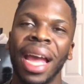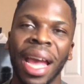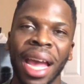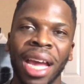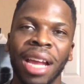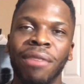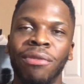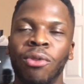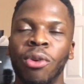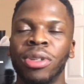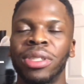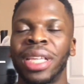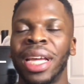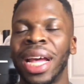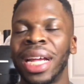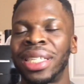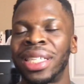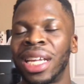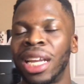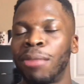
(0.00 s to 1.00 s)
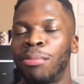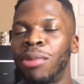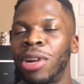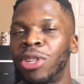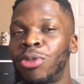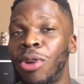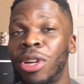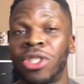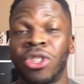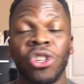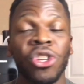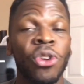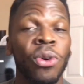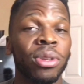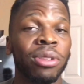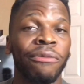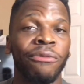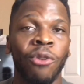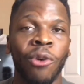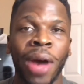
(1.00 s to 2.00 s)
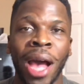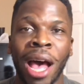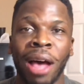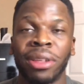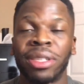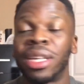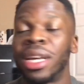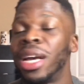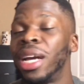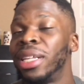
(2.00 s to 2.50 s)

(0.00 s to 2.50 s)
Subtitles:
And, of course, they had Teddy Bridgewater. So, you know, it was a full house.